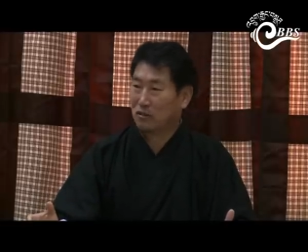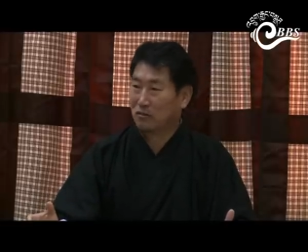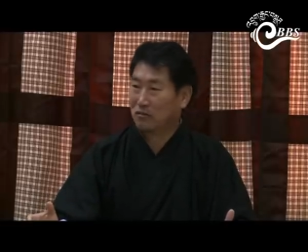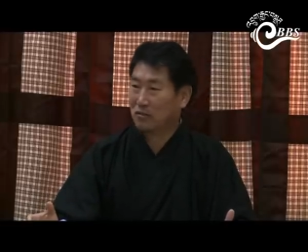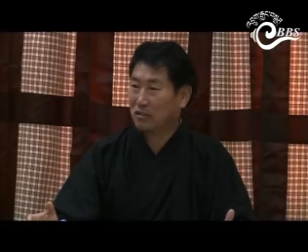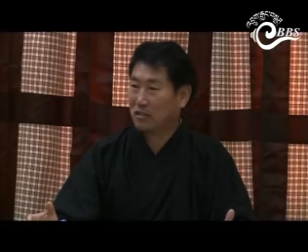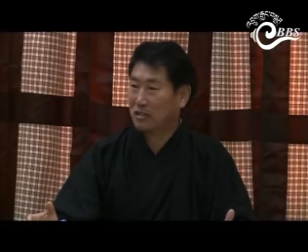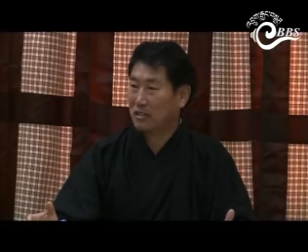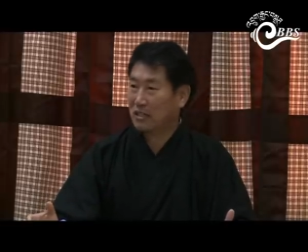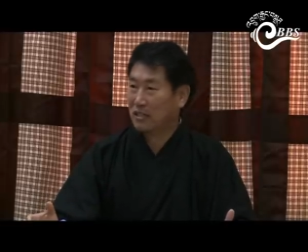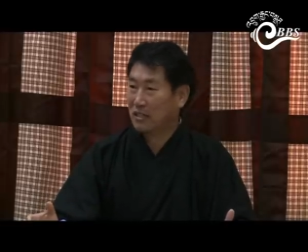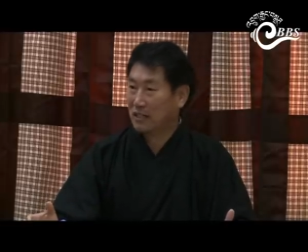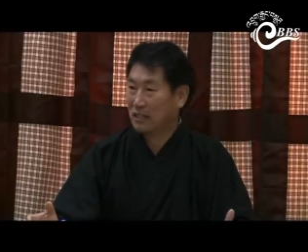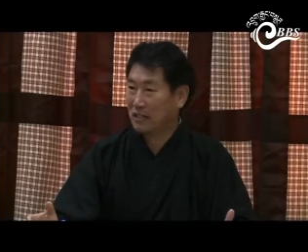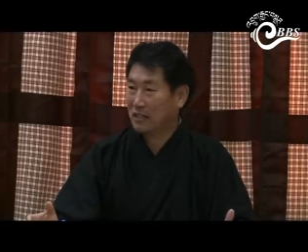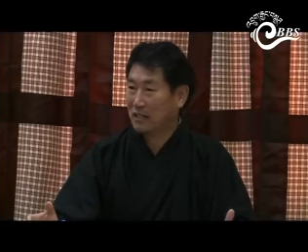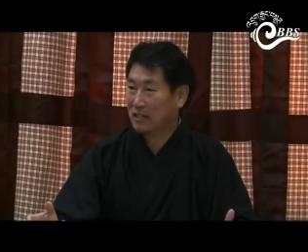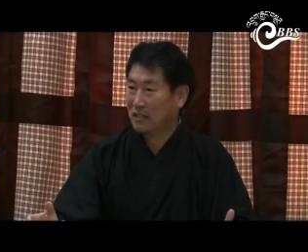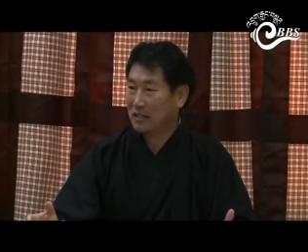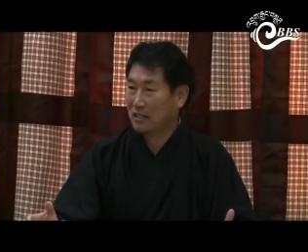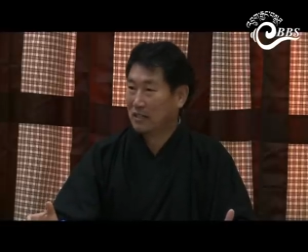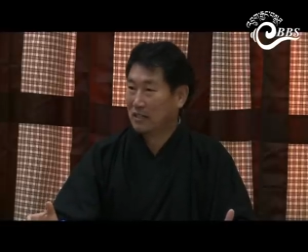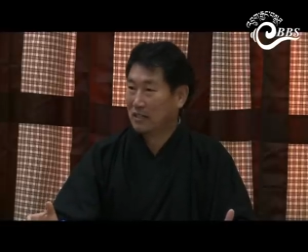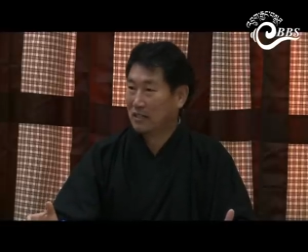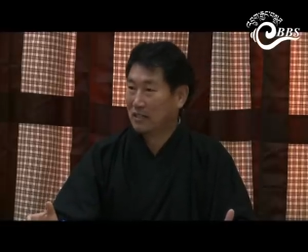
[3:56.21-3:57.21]
of the day
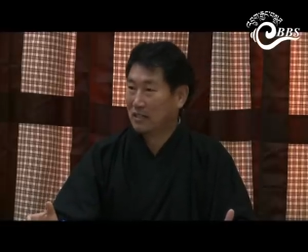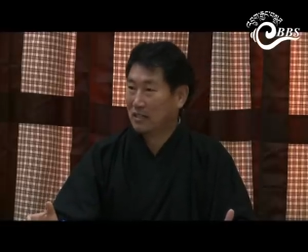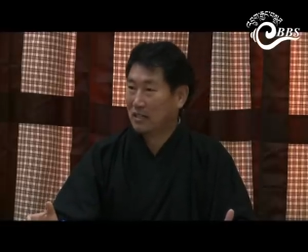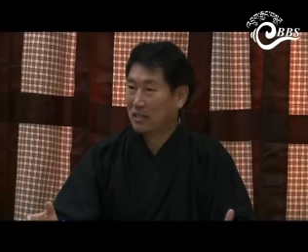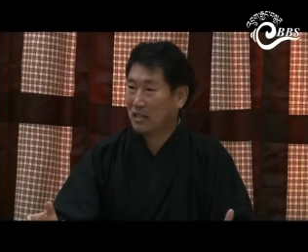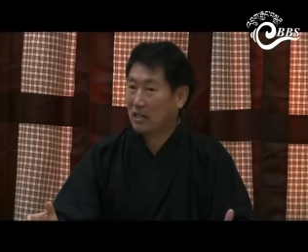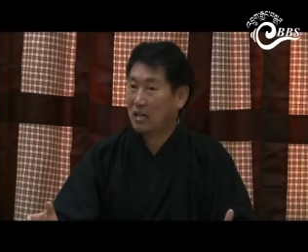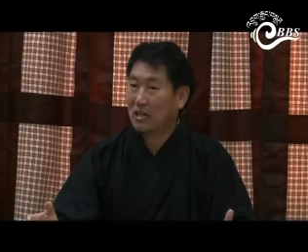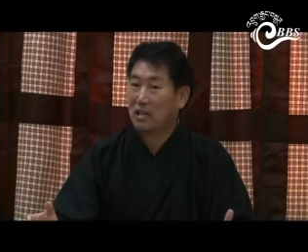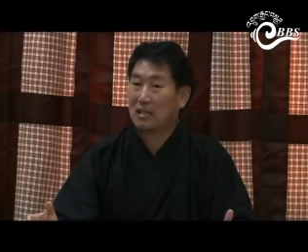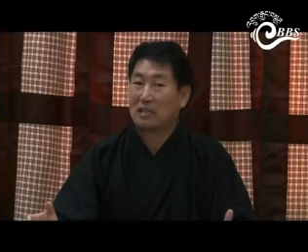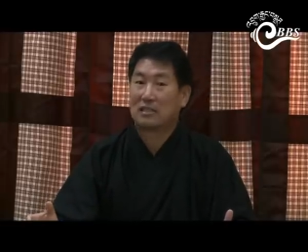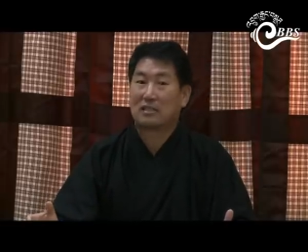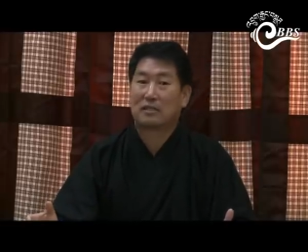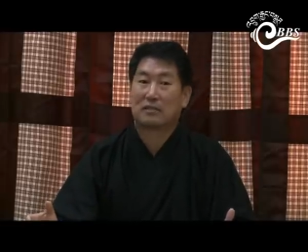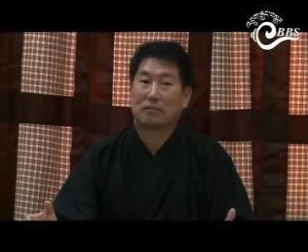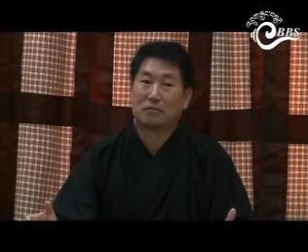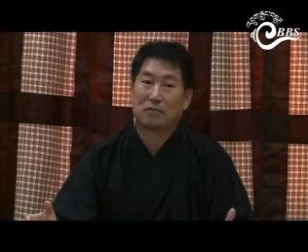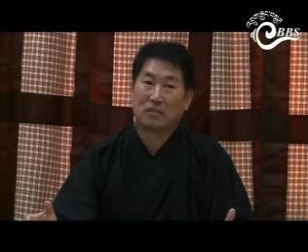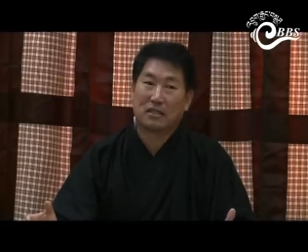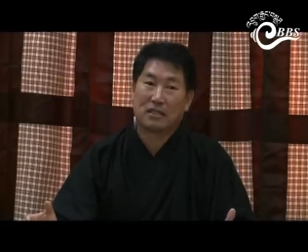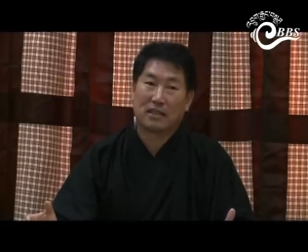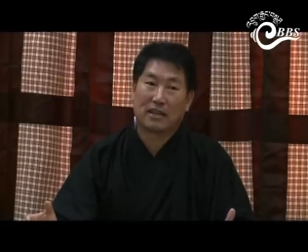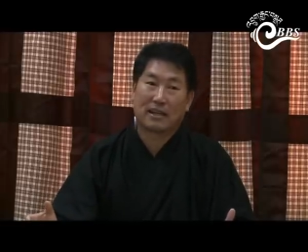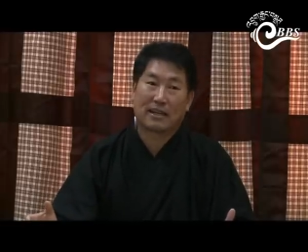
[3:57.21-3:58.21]
and
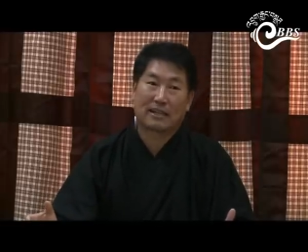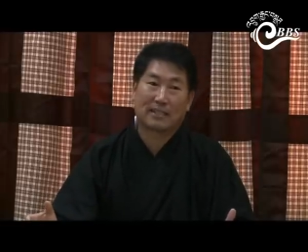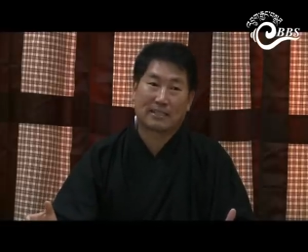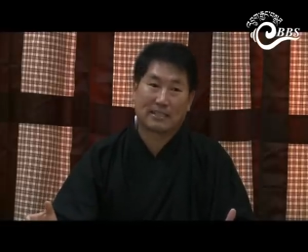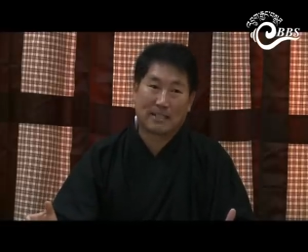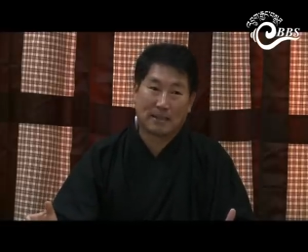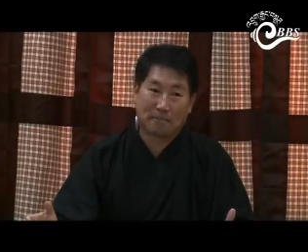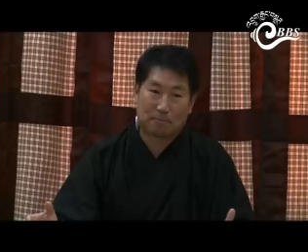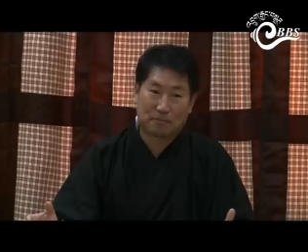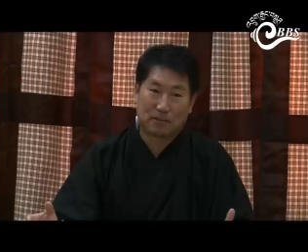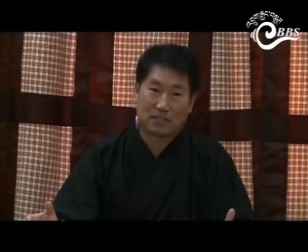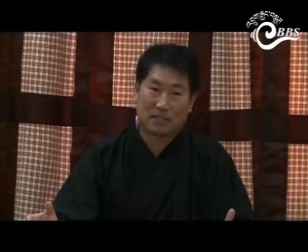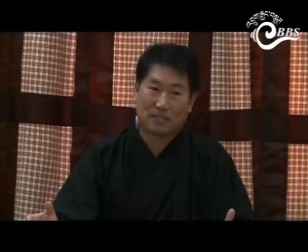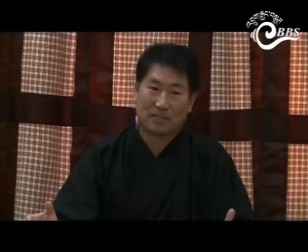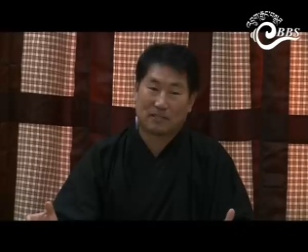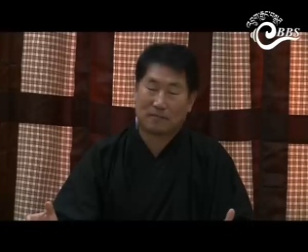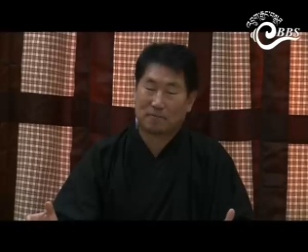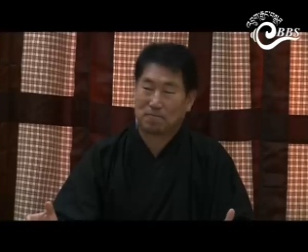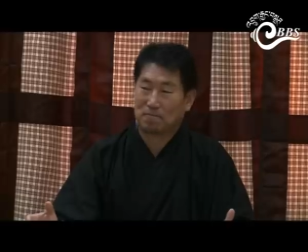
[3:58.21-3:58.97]
simply accept